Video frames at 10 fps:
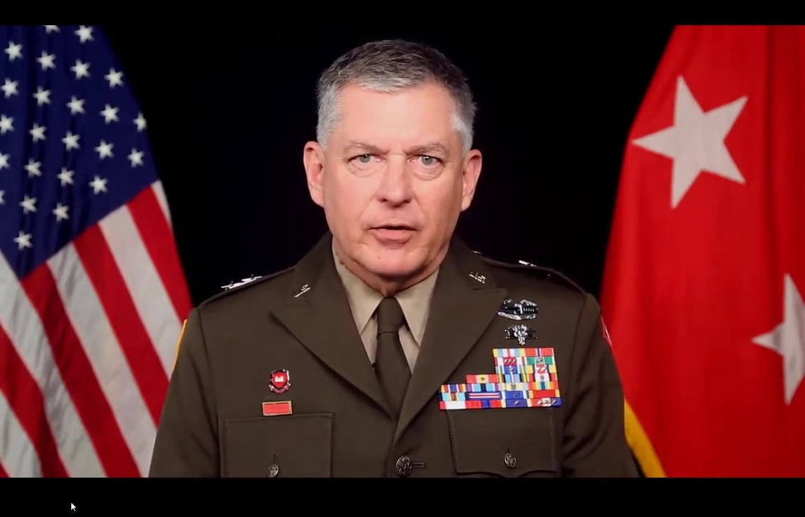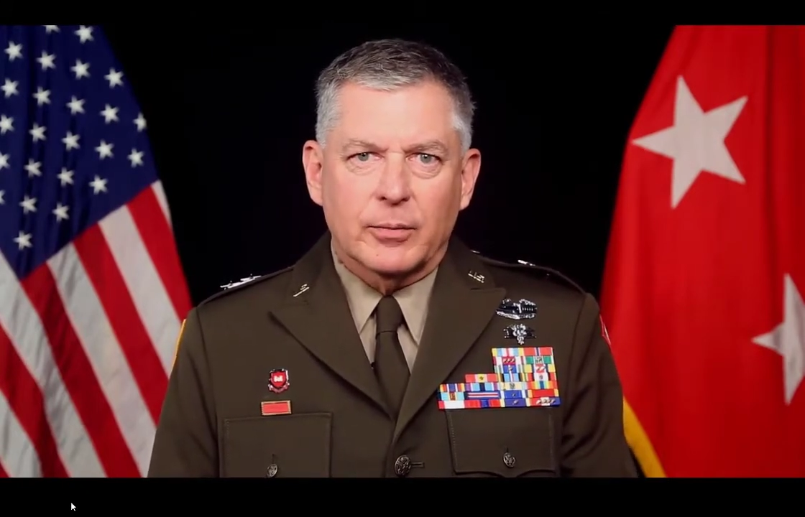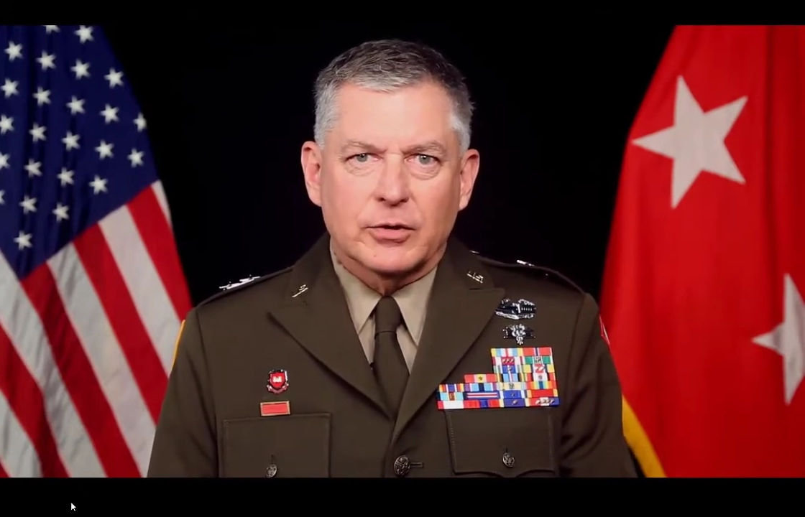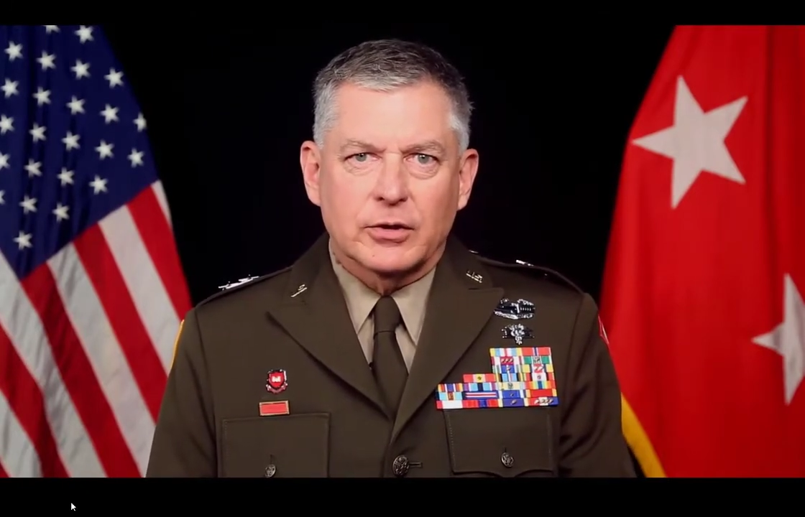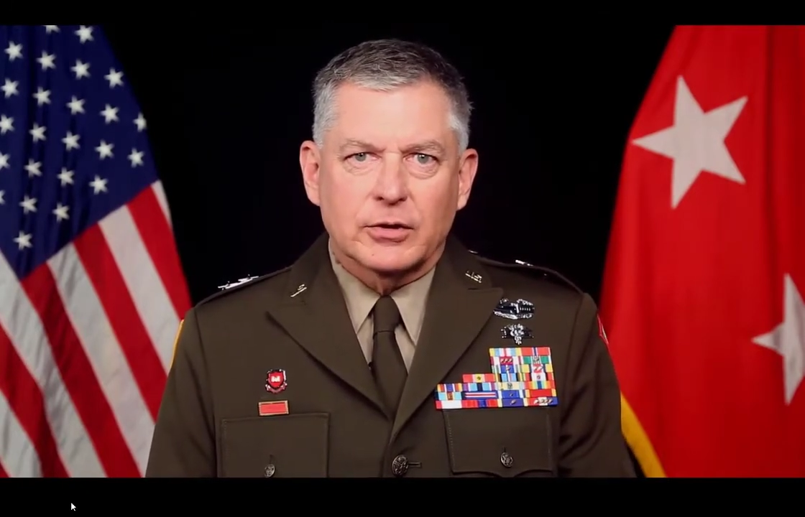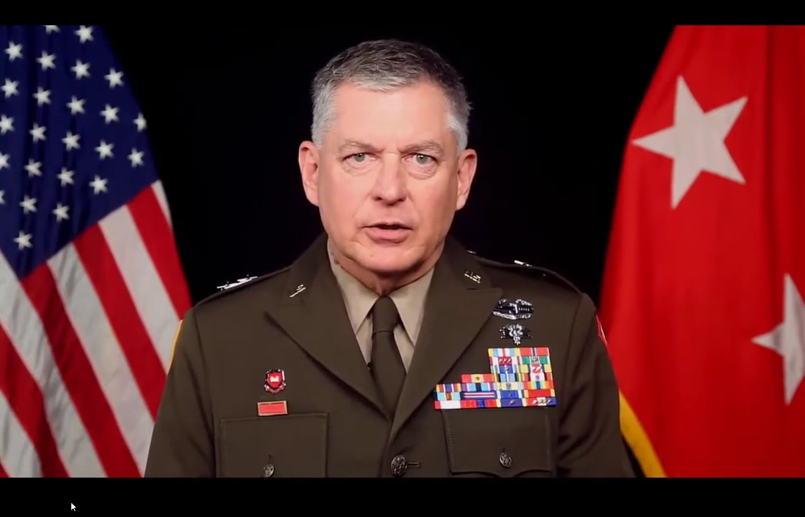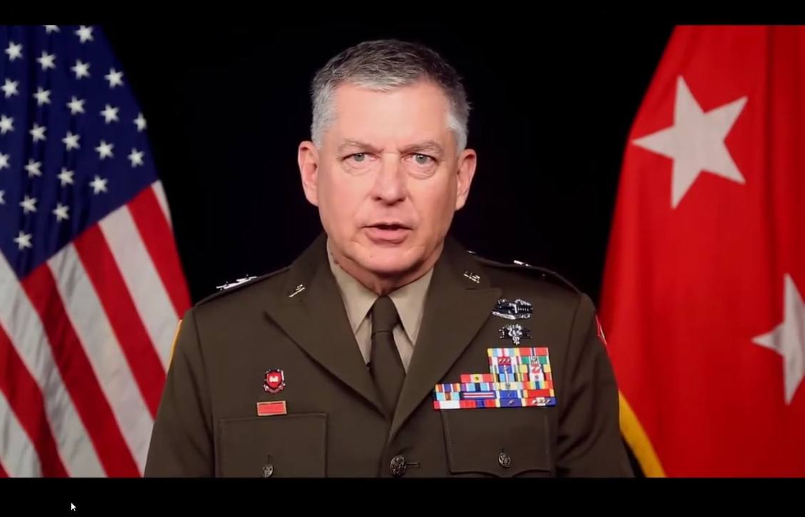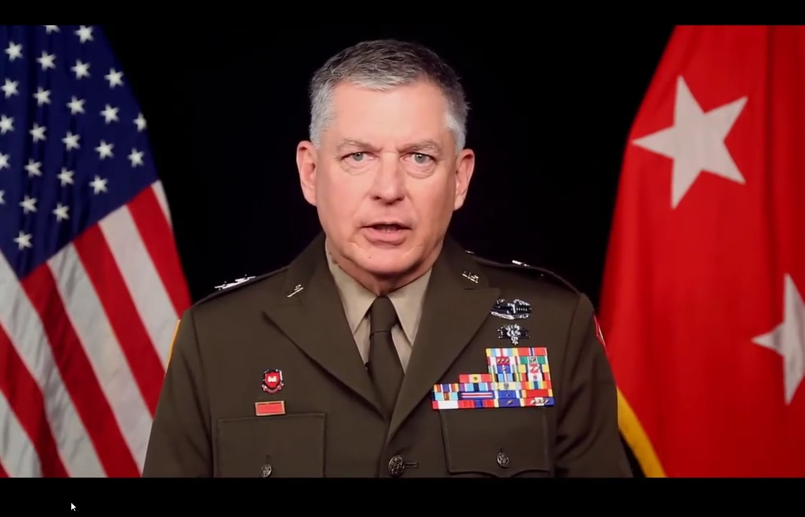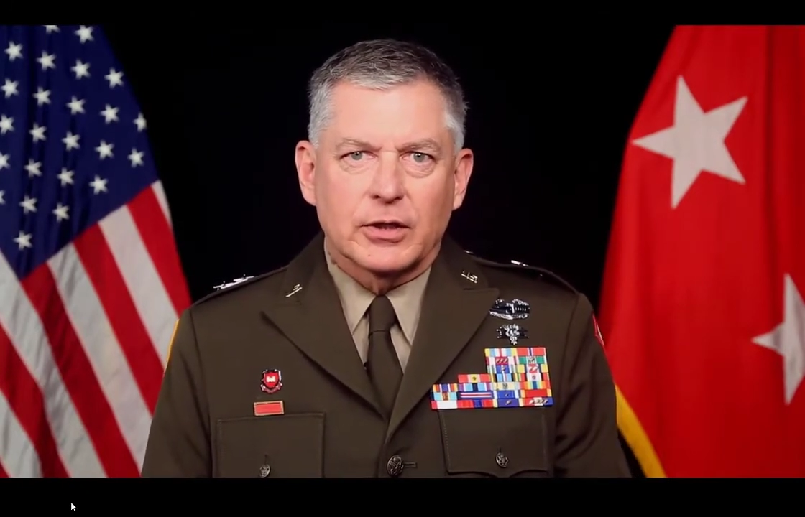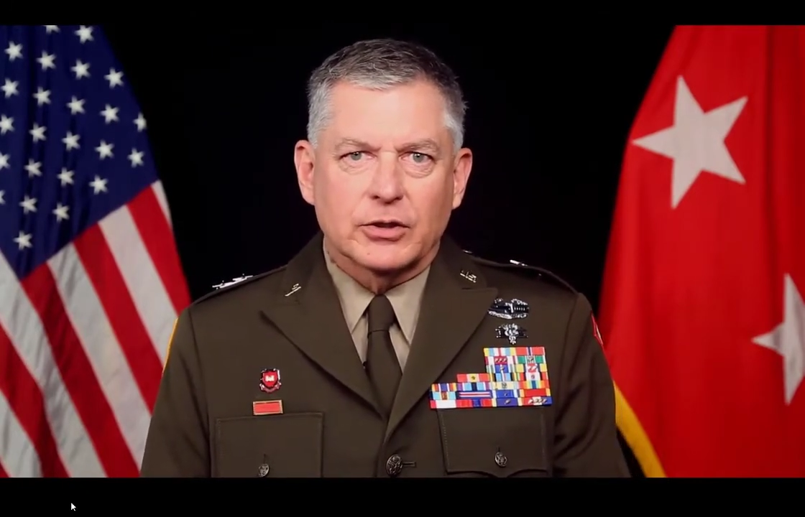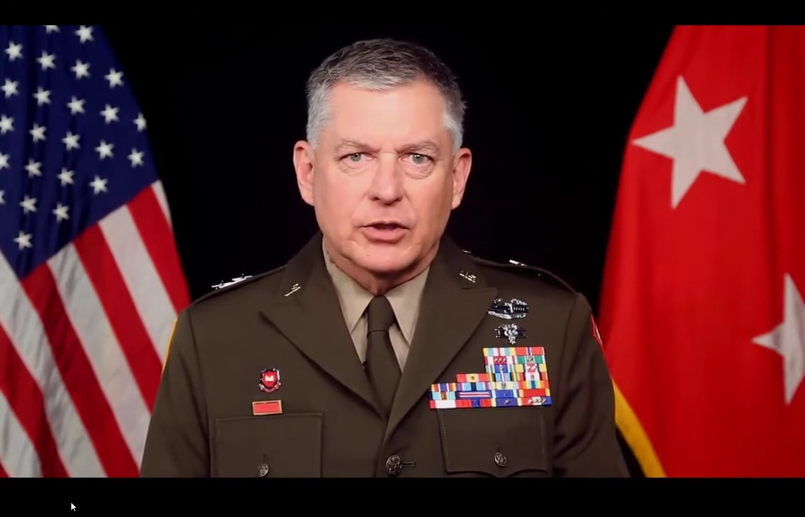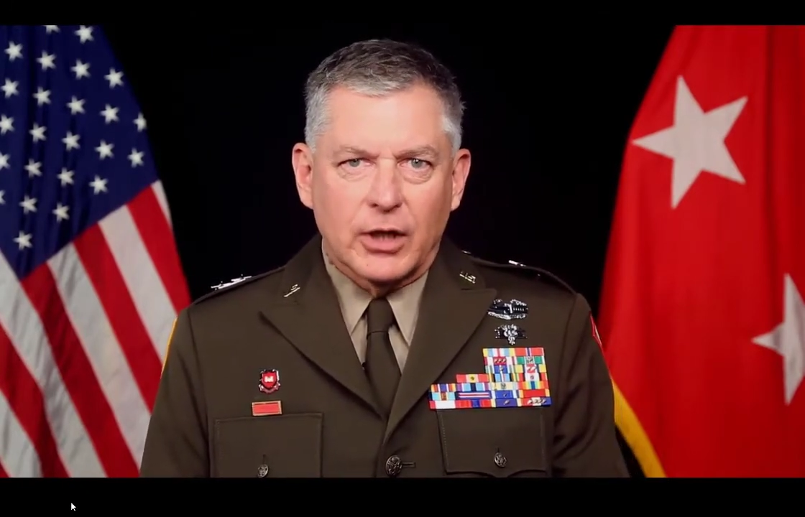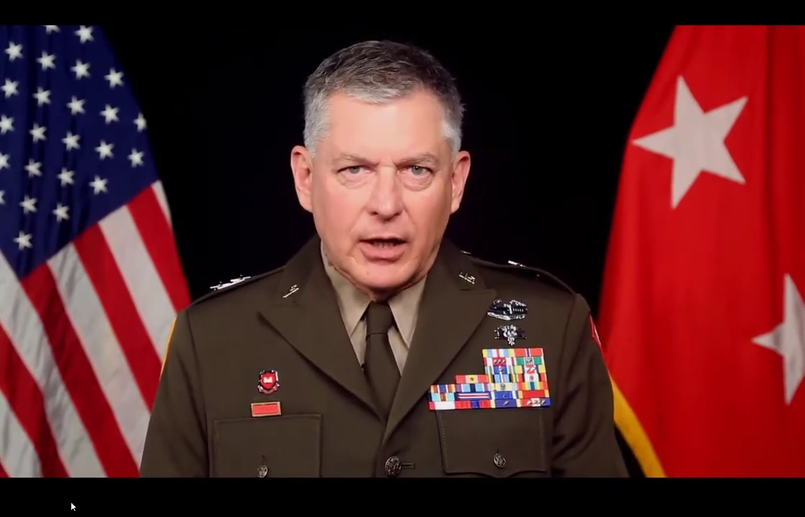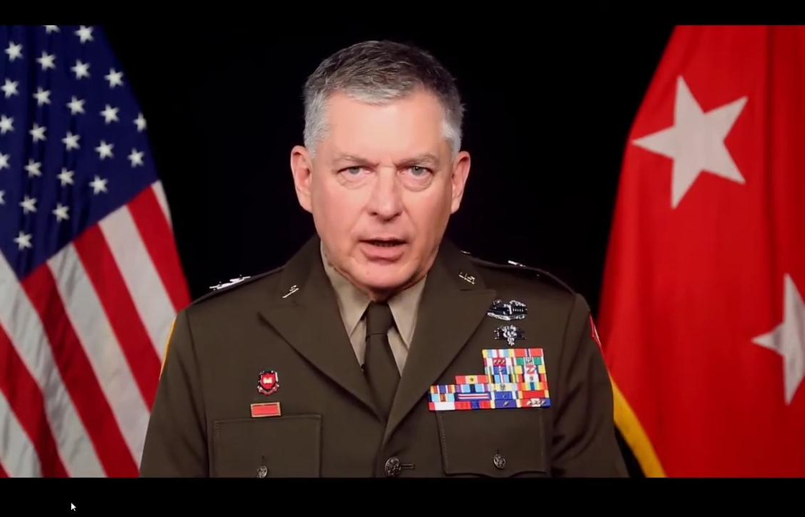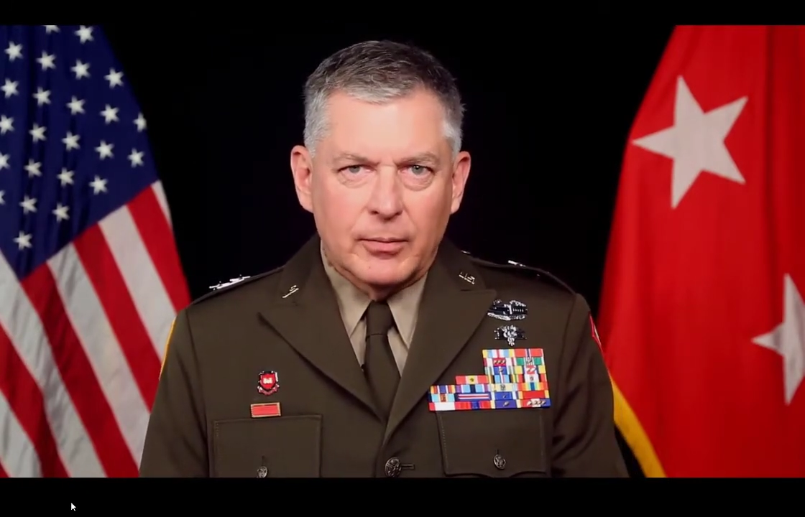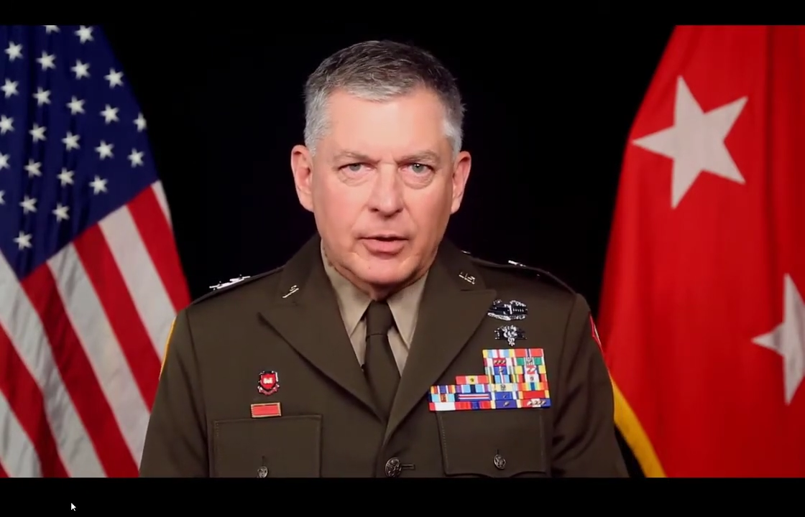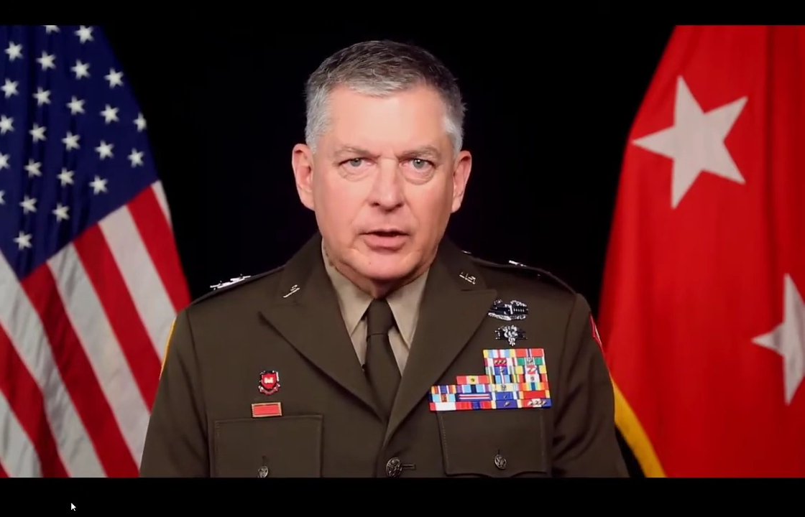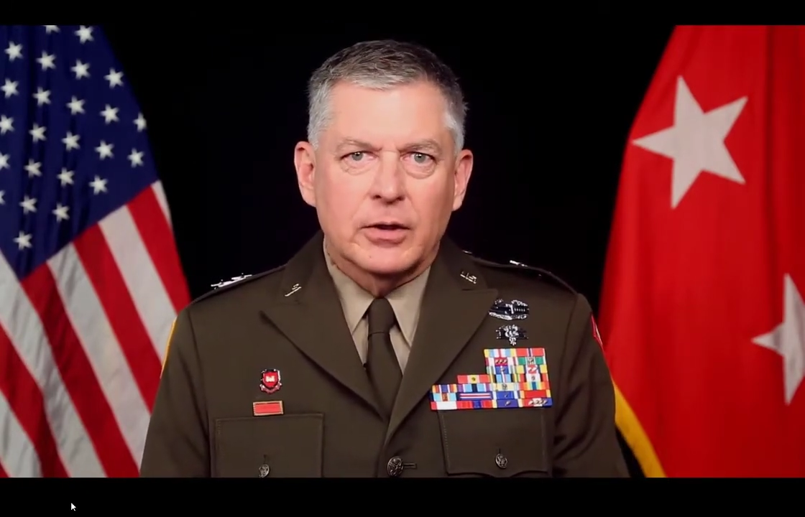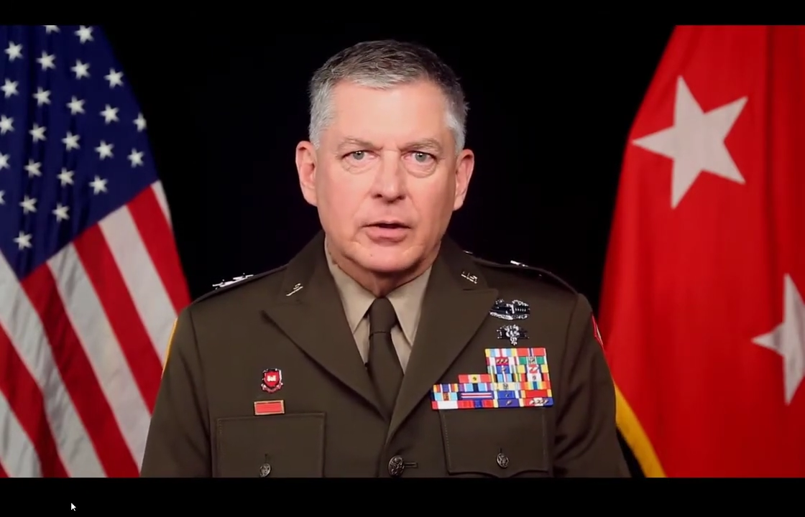an opportunity to get a job